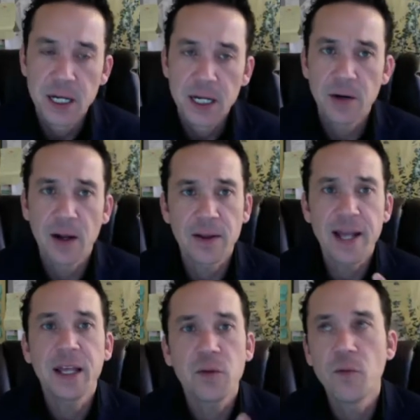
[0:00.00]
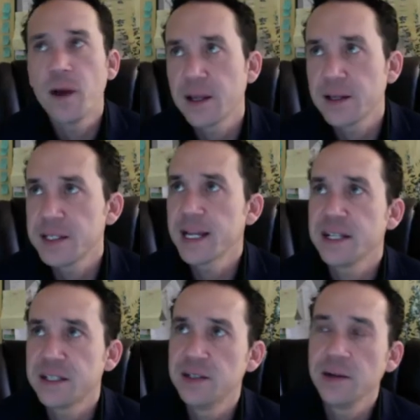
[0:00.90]
I like it when
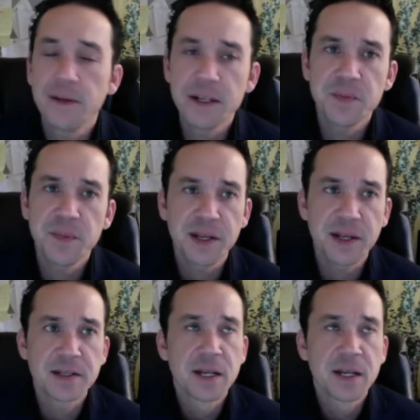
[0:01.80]
states do this because